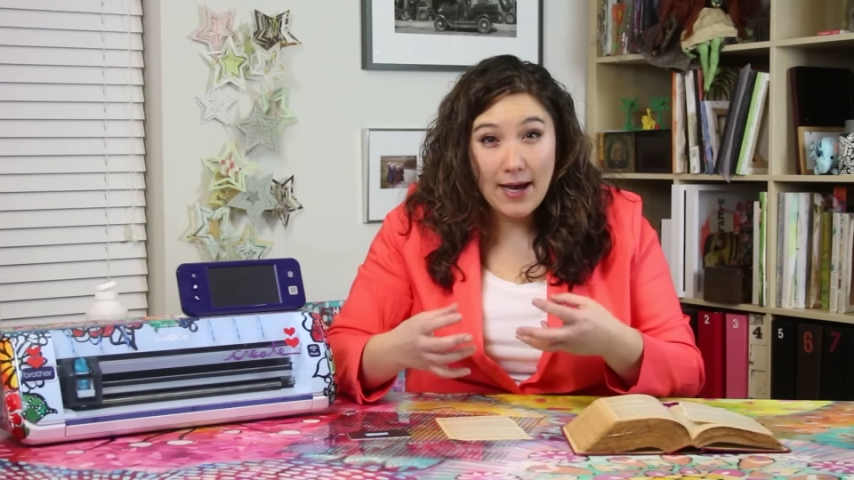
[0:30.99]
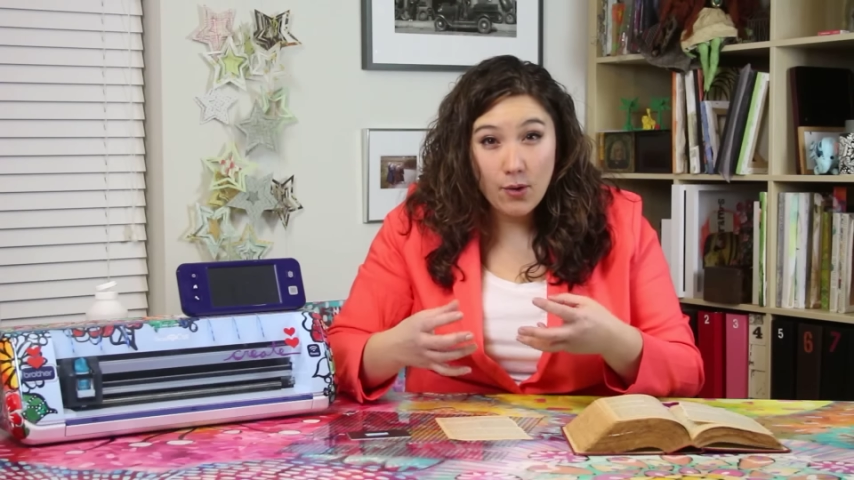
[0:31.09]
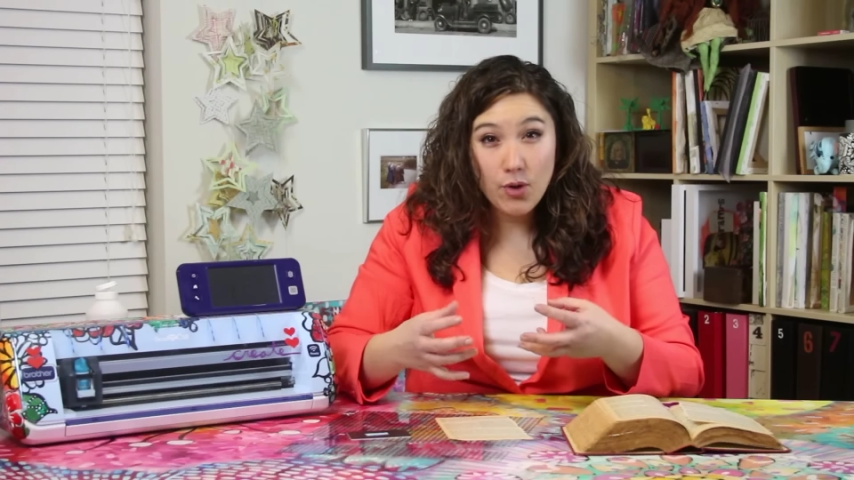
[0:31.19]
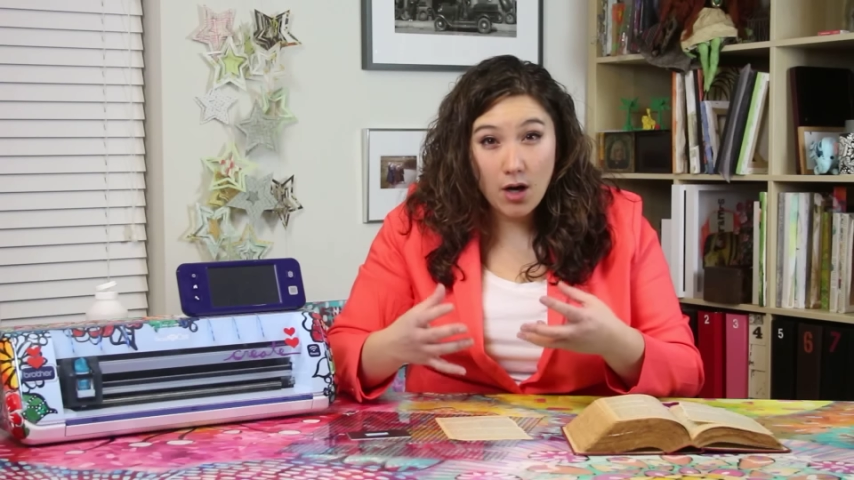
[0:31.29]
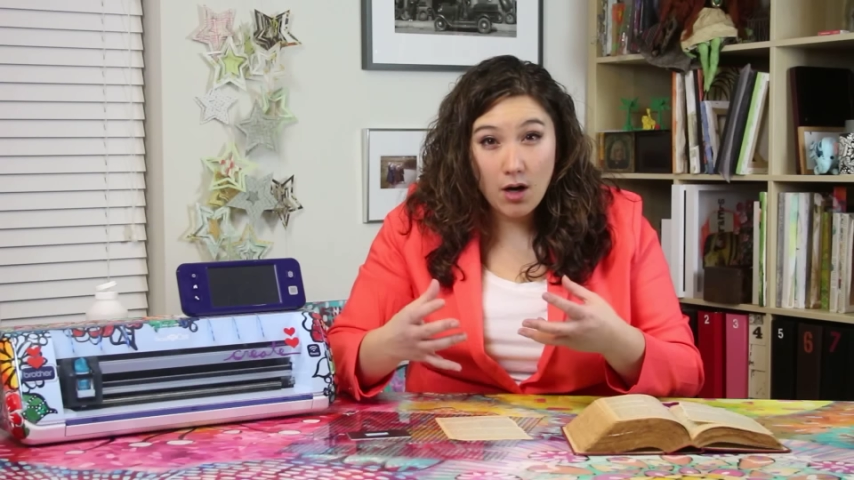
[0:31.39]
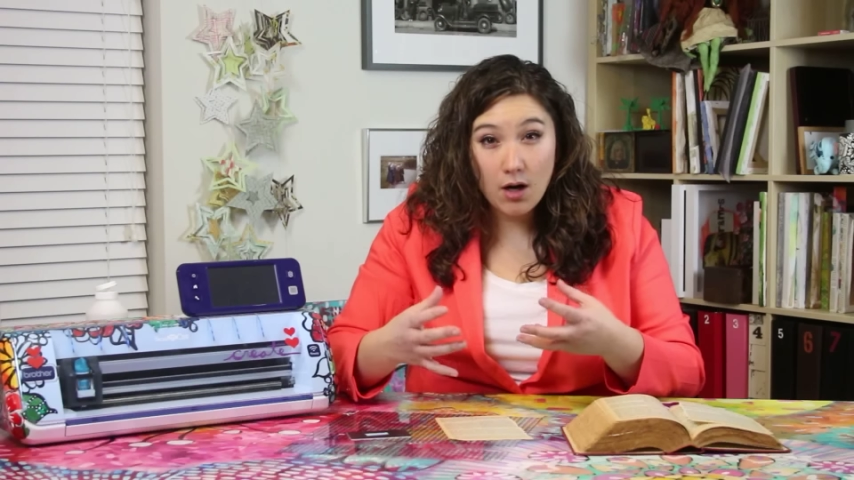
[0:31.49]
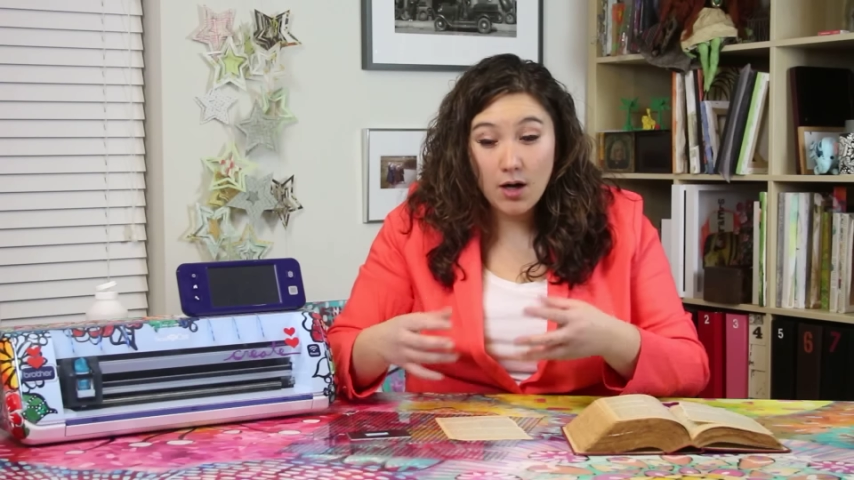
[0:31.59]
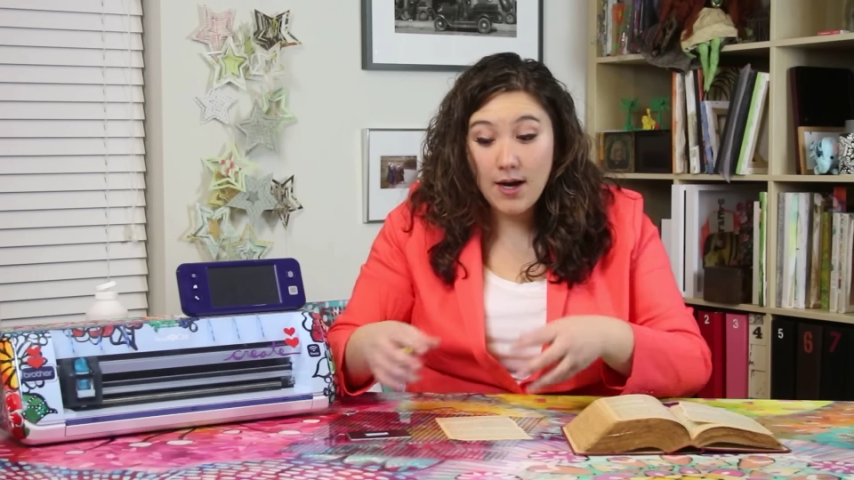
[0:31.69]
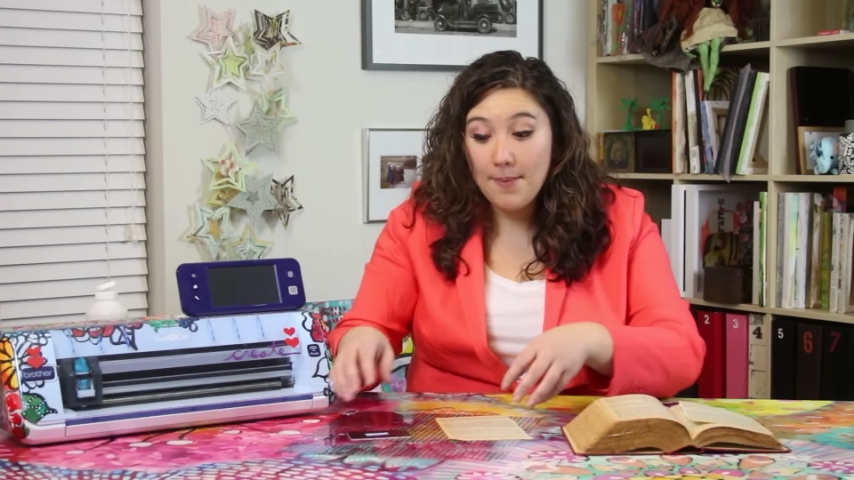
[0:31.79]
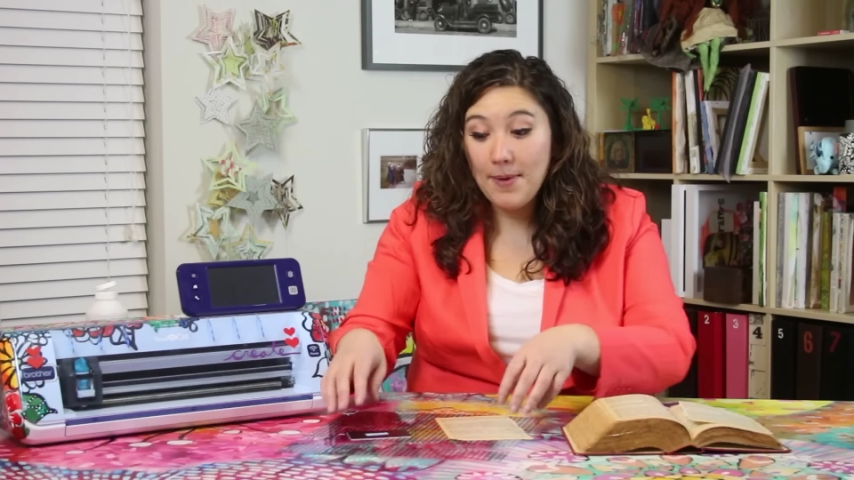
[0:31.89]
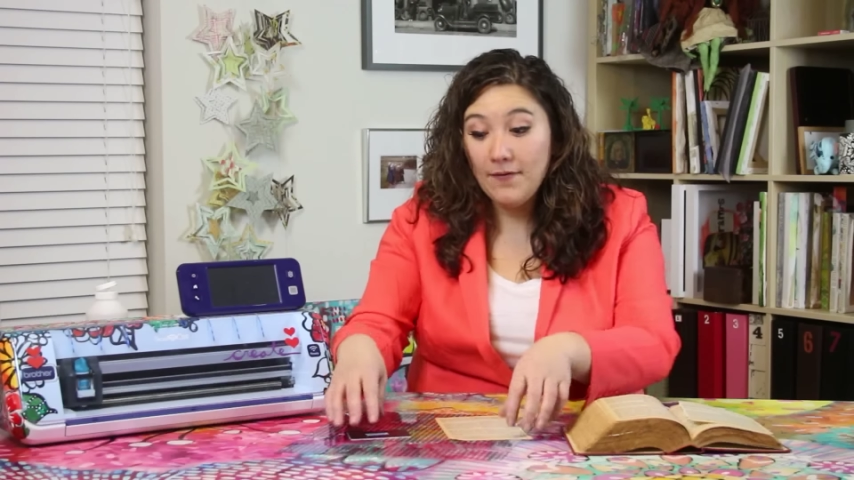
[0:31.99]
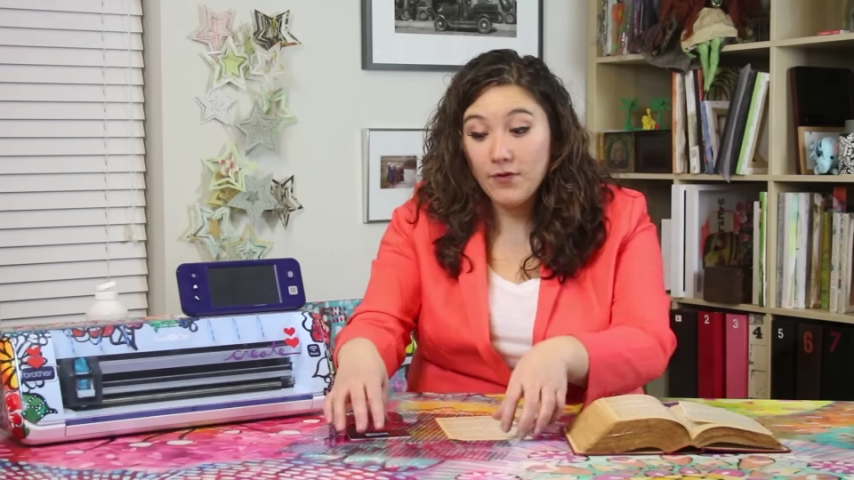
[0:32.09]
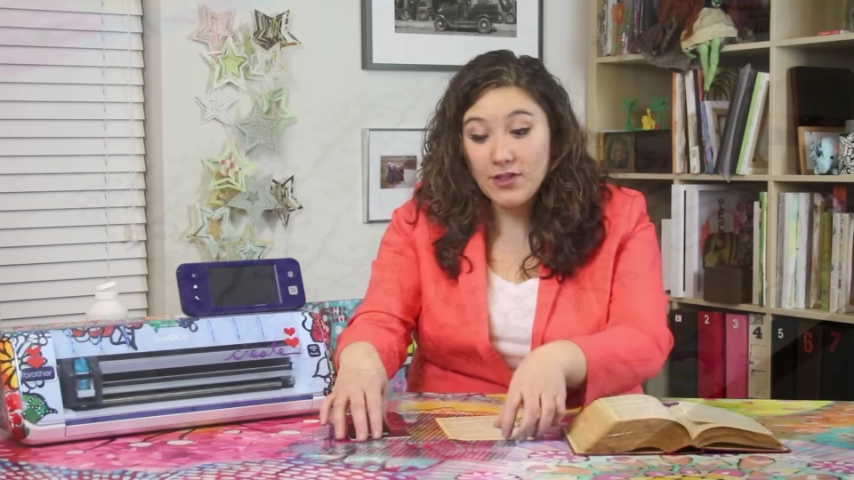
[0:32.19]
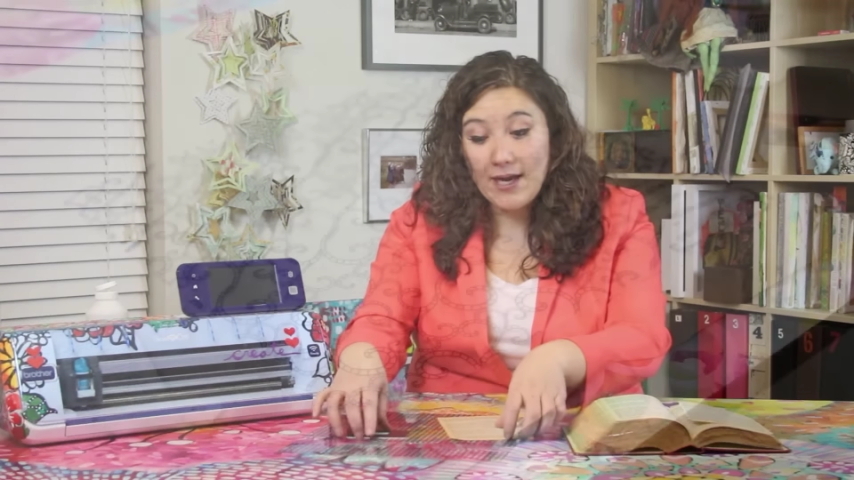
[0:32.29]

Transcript: out our um, Eiffel